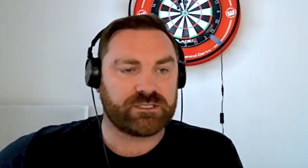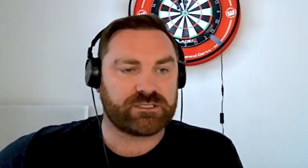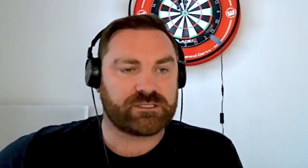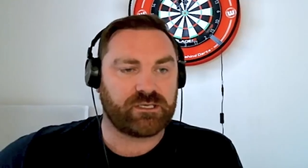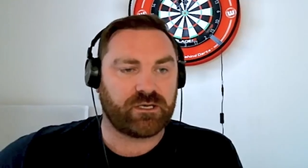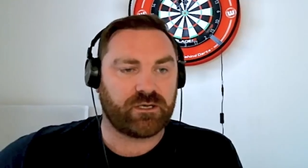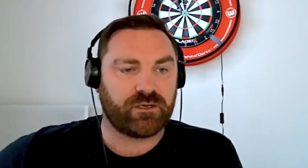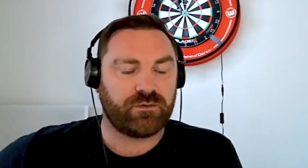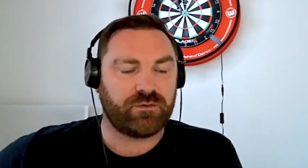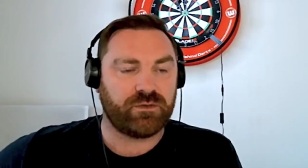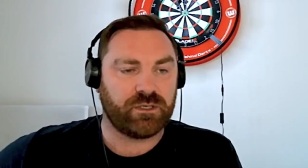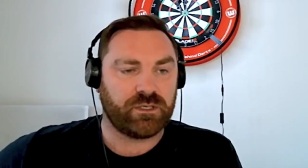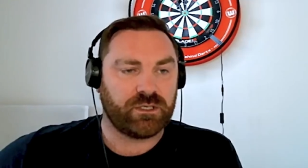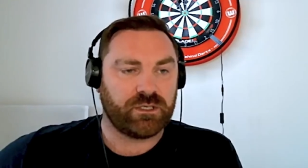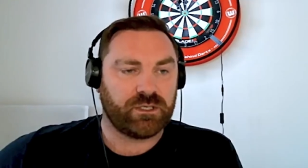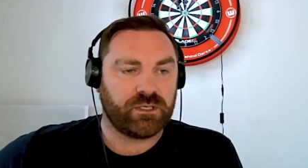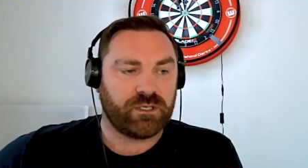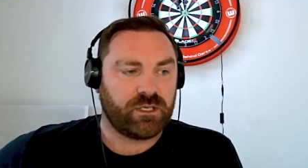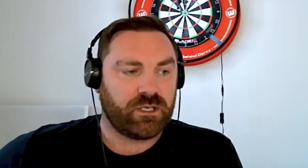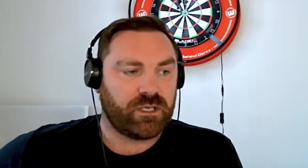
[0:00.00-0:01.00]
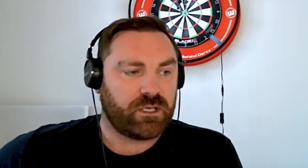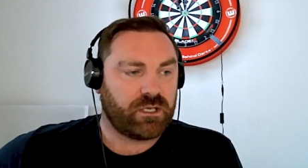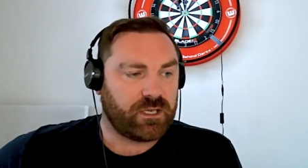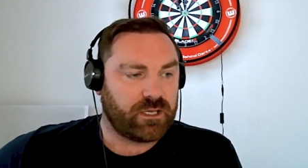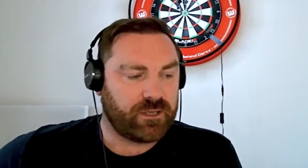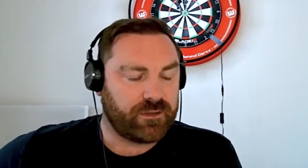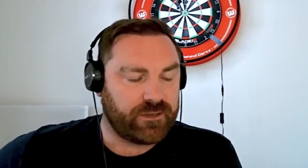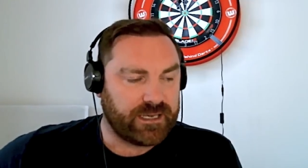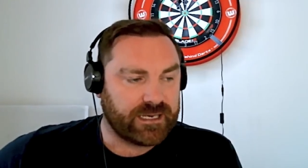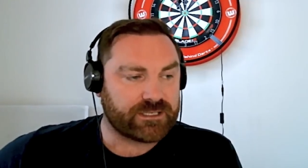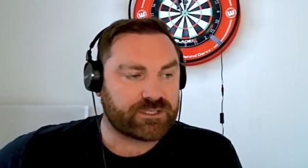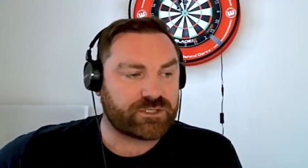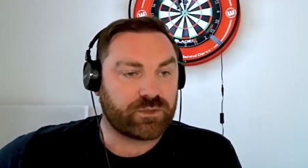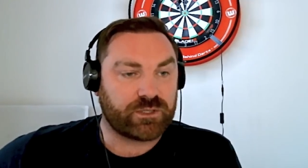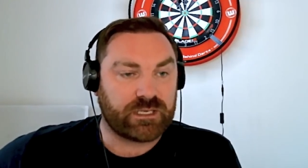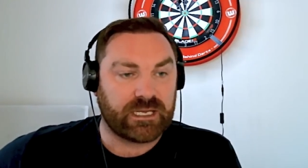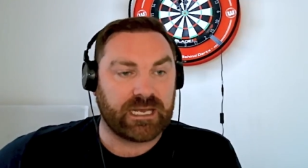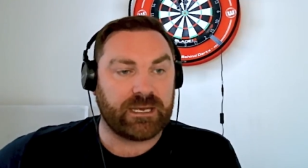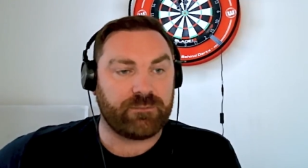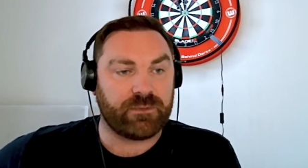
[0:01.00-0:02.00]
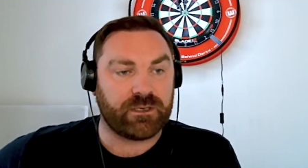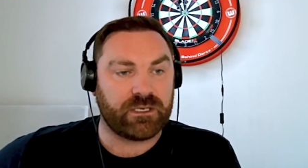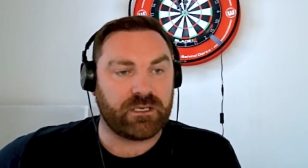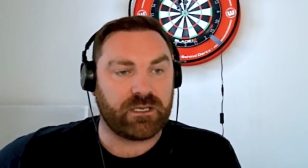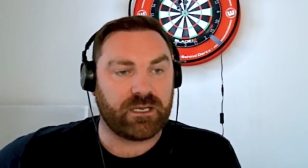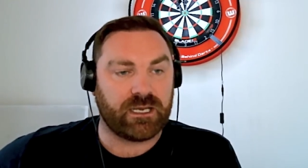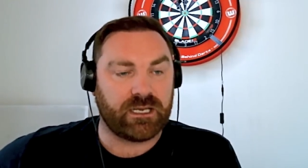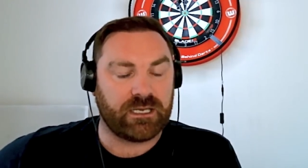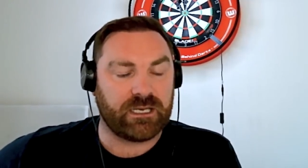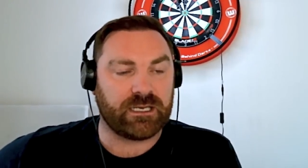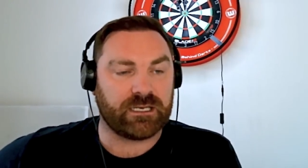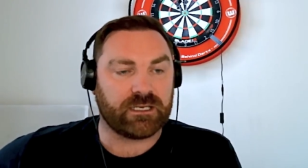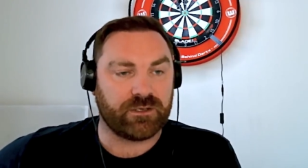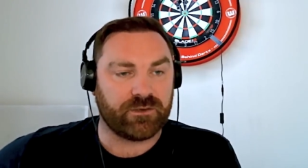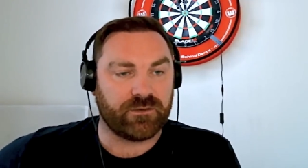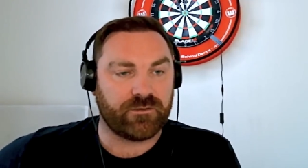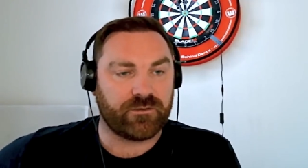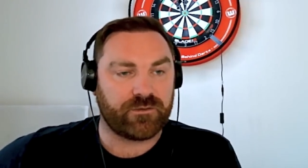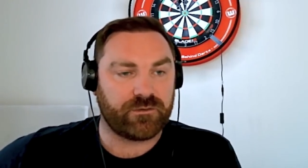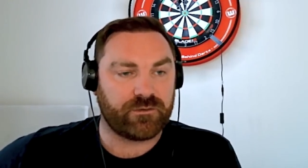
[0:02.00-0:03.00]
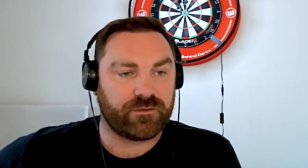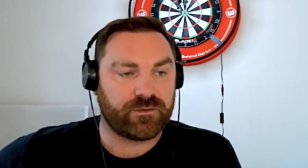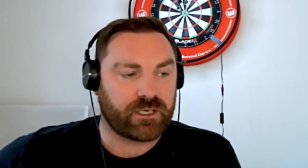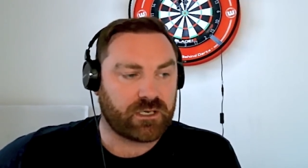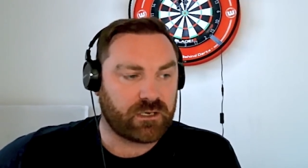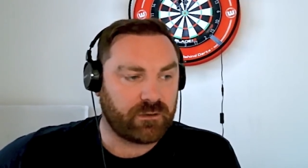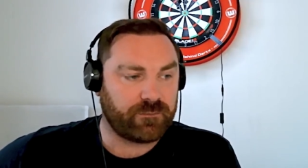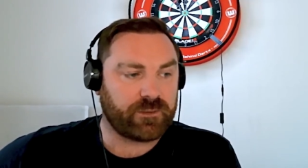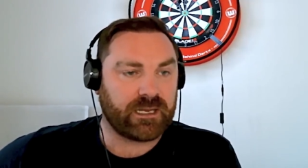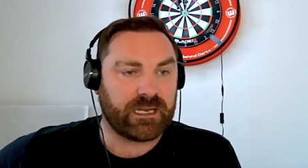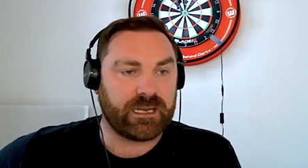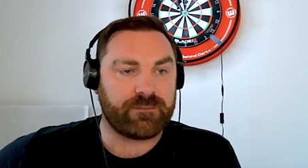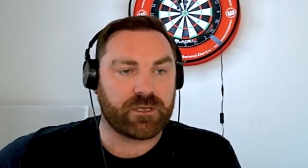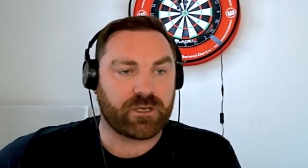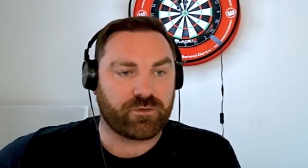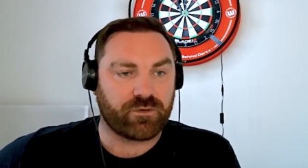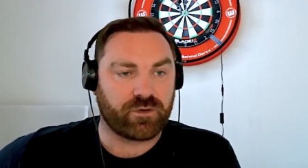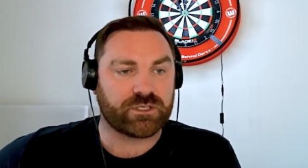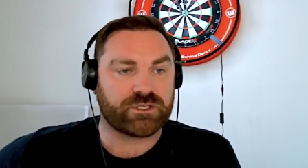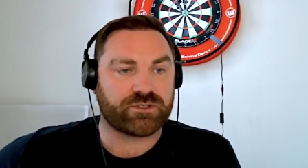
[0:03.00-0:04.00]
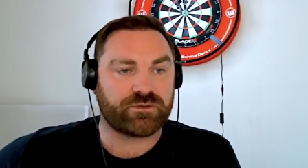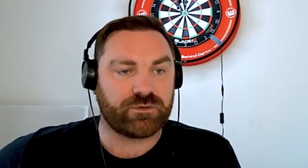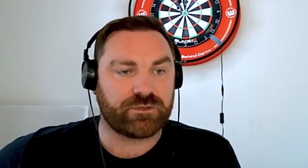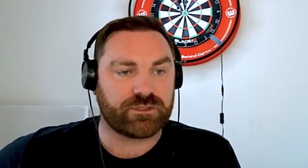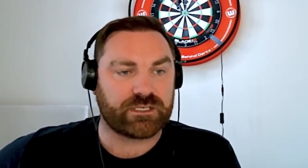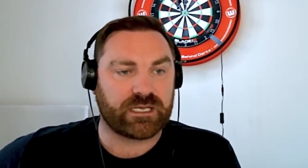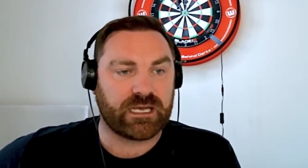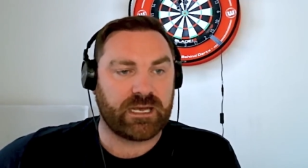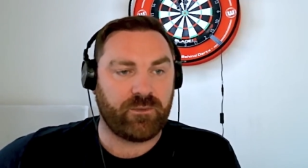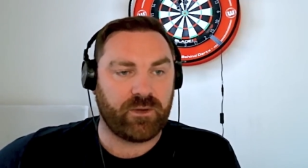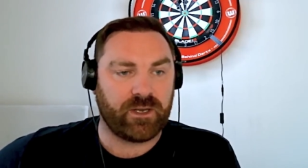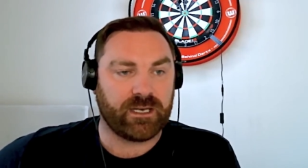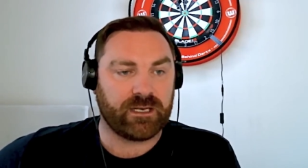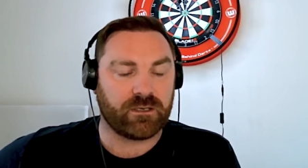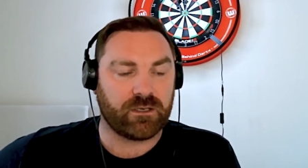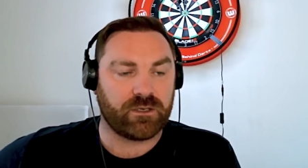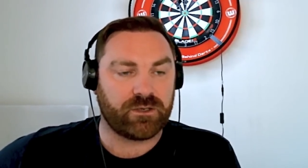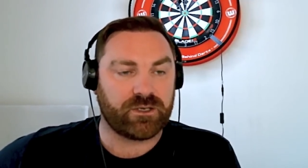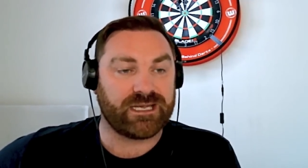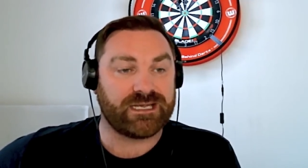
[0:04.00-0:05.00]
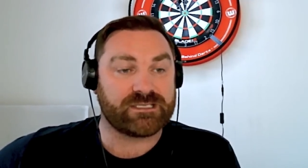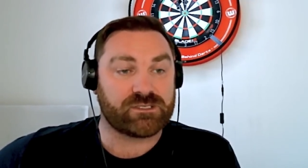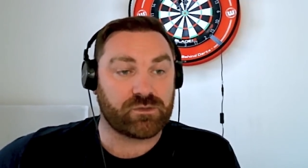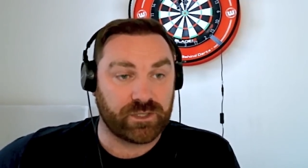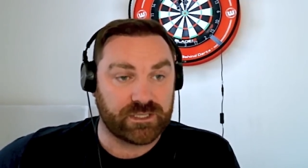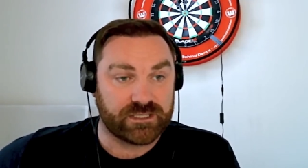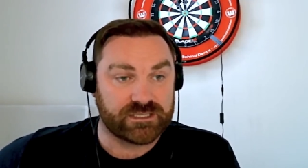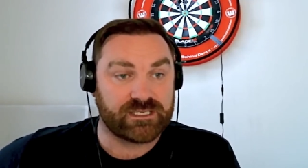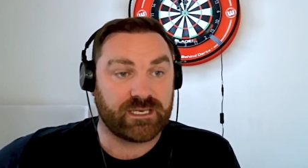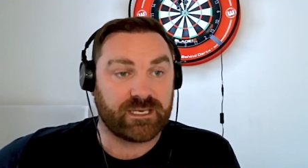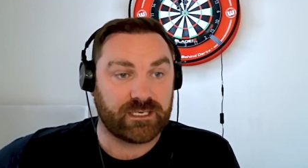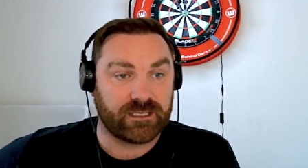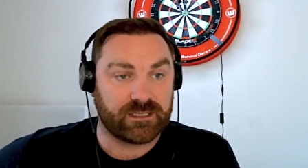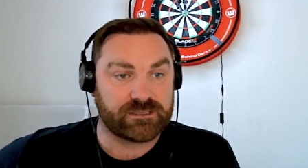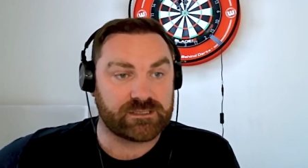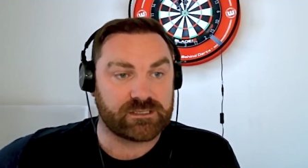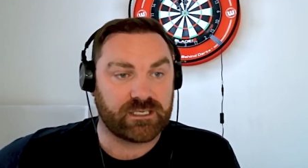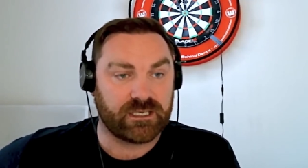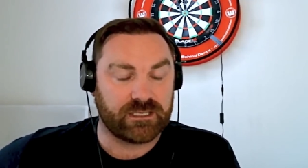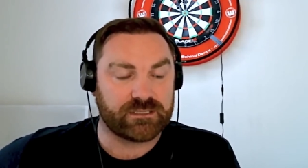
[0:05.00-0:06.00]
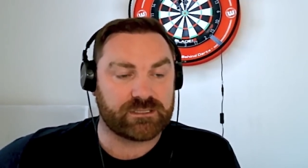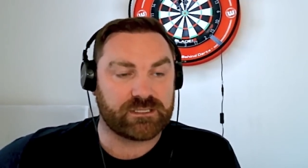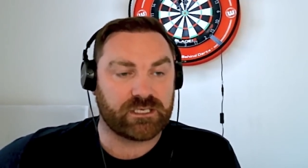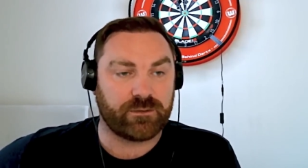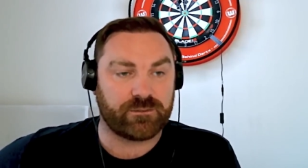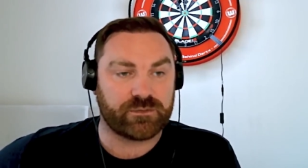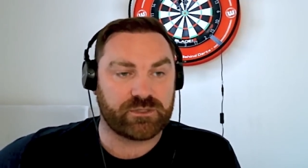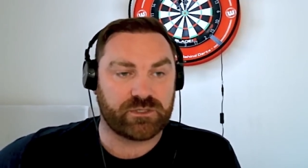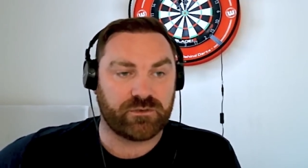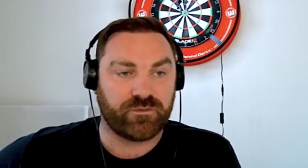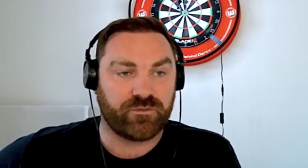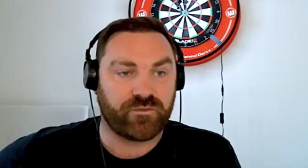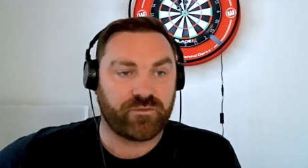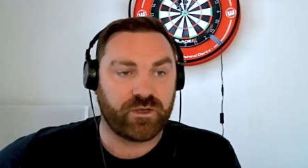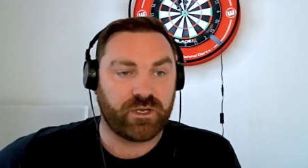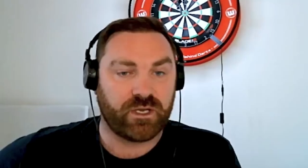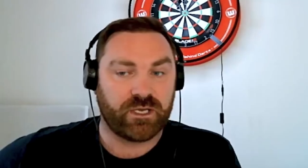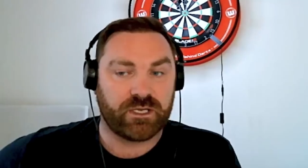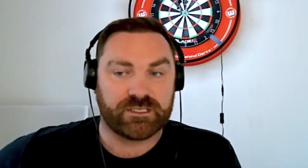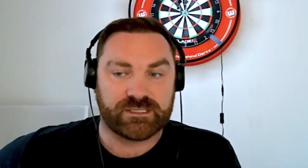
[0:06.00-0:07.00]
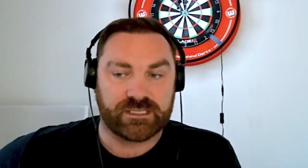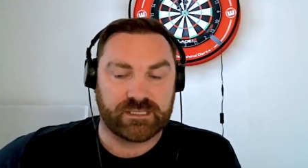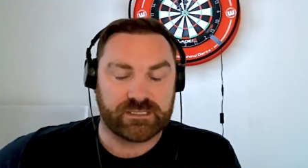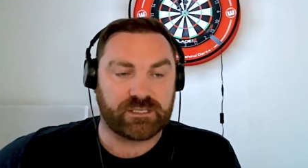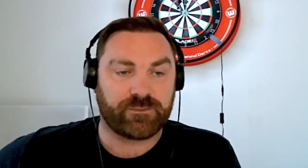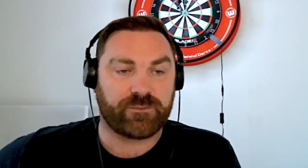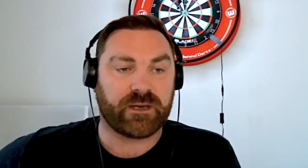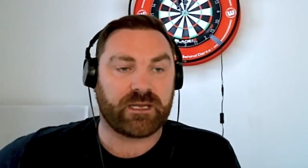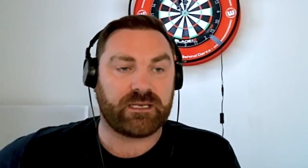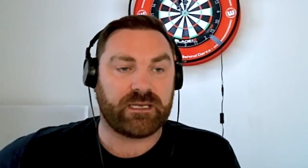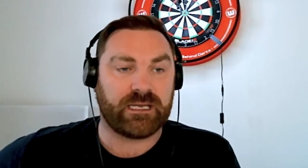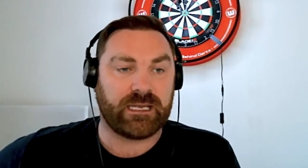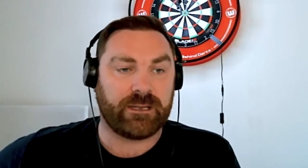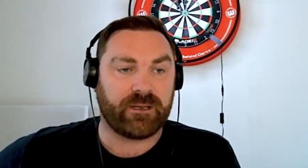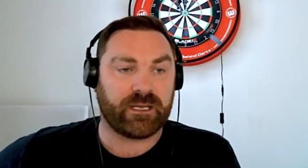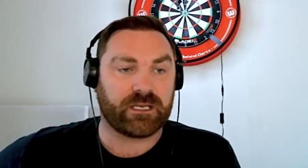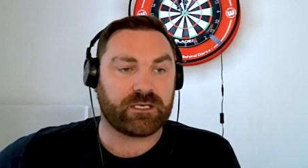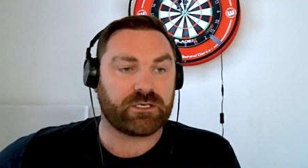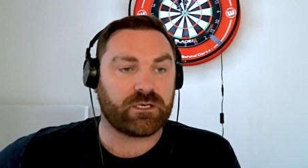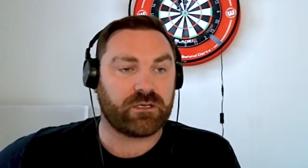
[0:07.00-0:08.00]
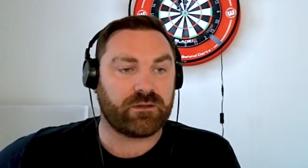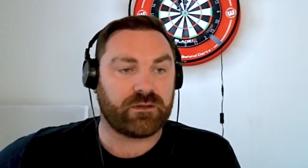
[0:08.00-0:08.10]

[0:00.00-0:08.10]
So the actual game in in England, the club game, the grassroots game in England, is on its knees in terms of since the pandemic.